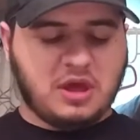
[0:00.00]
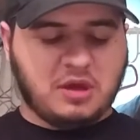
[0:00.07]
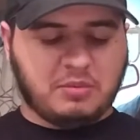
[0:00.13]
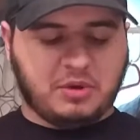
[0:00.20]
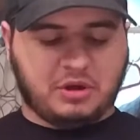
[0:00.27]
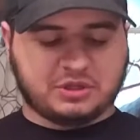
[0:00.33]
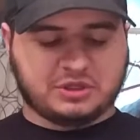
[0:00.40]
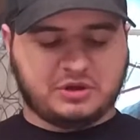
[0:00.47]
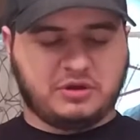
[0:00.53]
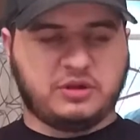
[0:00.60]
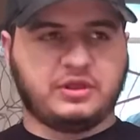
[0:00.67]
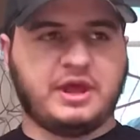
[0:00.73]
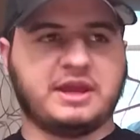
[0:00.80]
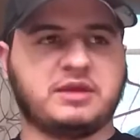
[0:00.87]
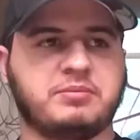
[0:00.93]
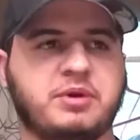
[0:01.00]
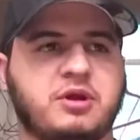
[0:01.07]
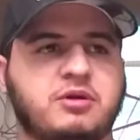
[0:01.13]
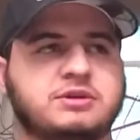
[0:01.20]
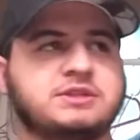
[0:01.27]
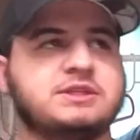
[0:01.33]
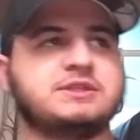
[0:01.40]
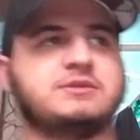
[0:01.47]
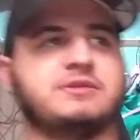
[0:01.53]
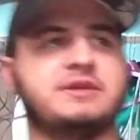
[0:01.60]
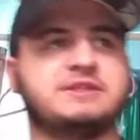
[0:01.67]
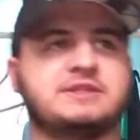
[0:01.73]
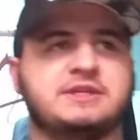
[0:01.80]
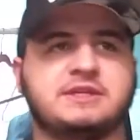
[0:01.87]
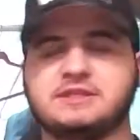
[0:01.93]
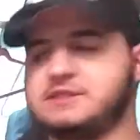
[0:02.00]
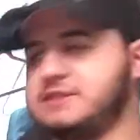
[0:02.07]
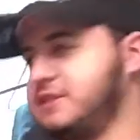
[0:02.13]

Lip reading: but I'll show you a light comparison. So this is